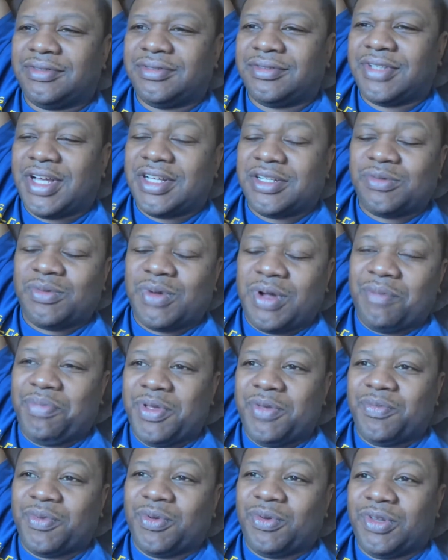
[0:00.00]
That's why
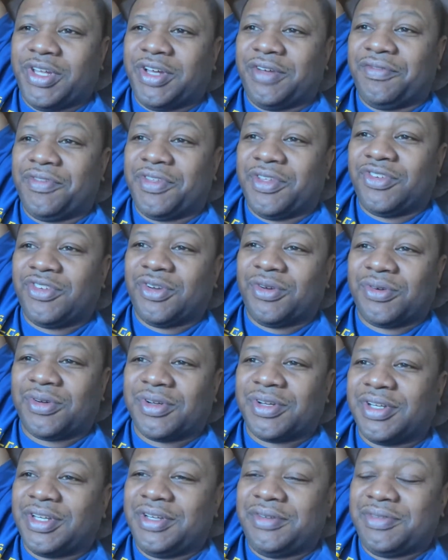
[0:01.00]
people love the
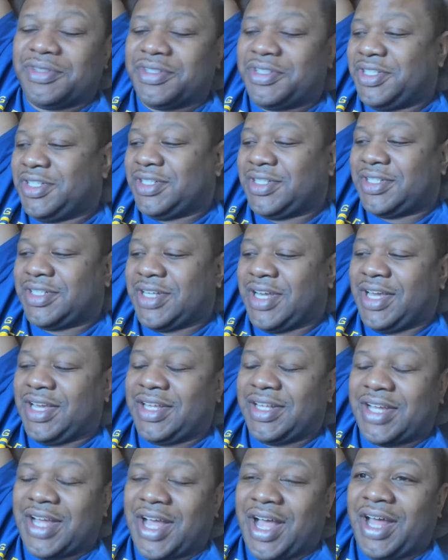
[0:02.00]
Joker. He was just
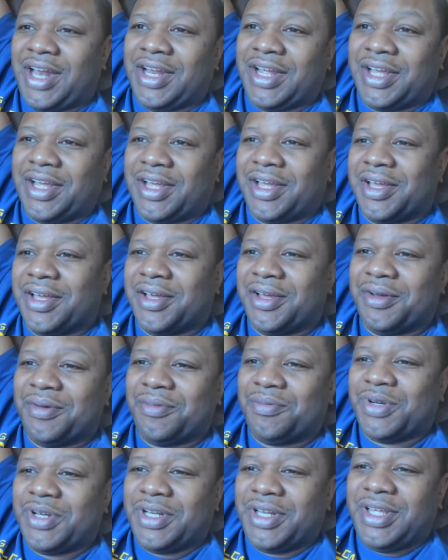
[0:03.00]
psychotic,
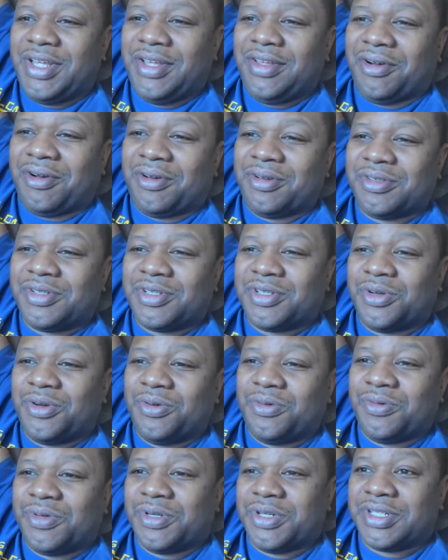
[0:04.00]
but he
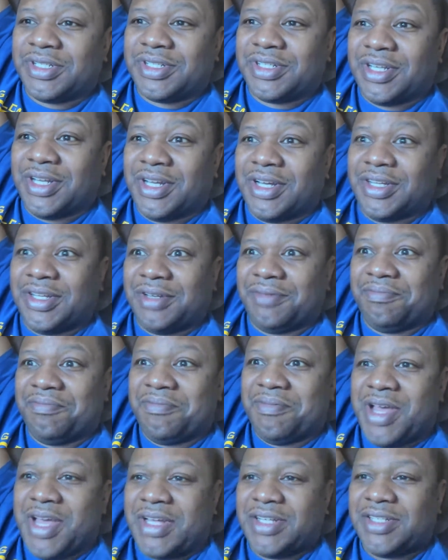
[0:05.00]
also was a
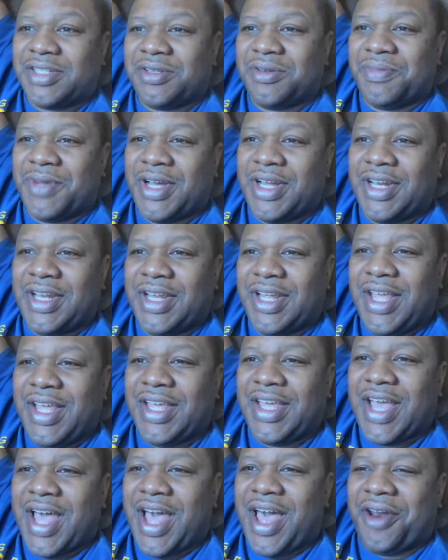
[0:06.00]
mastermind and
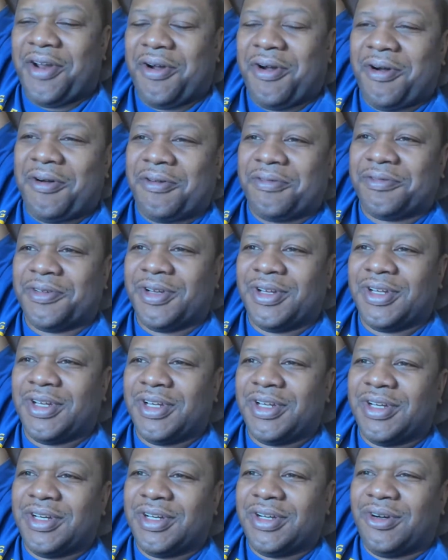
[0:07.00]
he got off
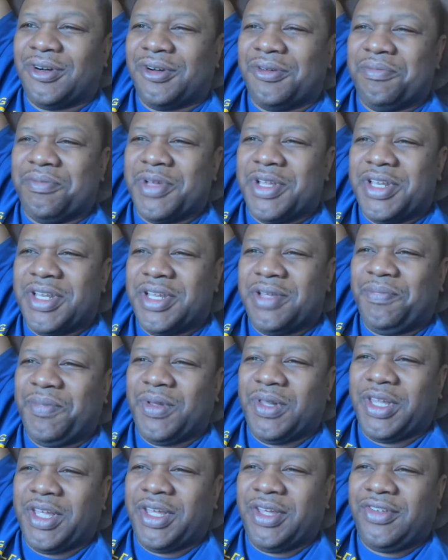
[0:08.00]
on
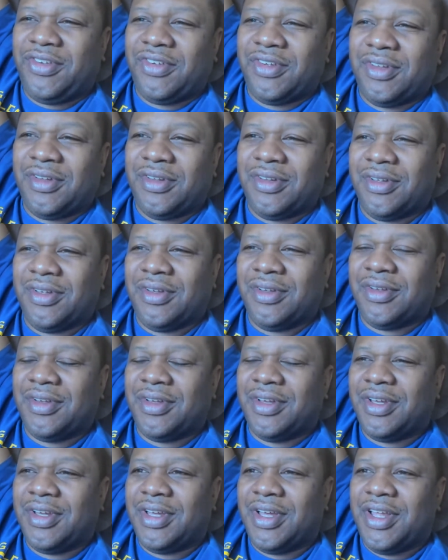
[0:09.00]
manipulation
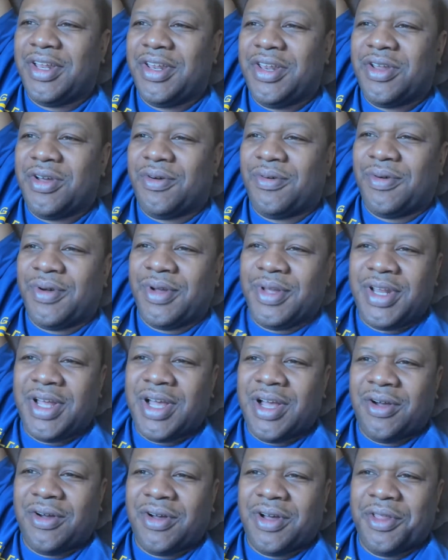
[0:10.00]
and knowing
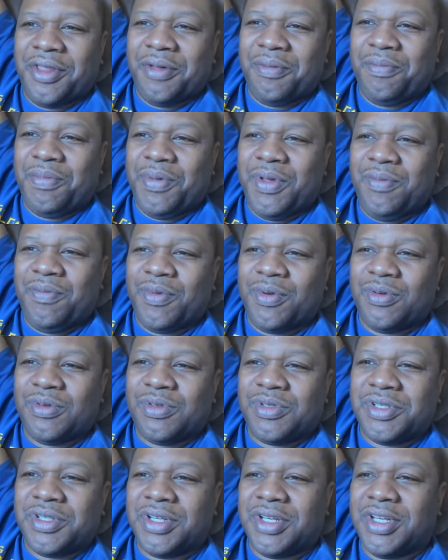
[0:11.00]
how other
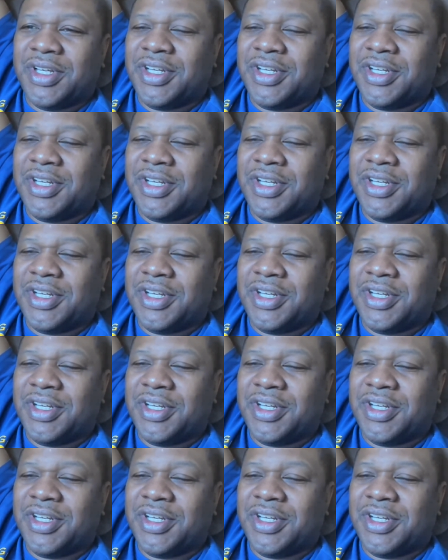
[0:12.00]
people's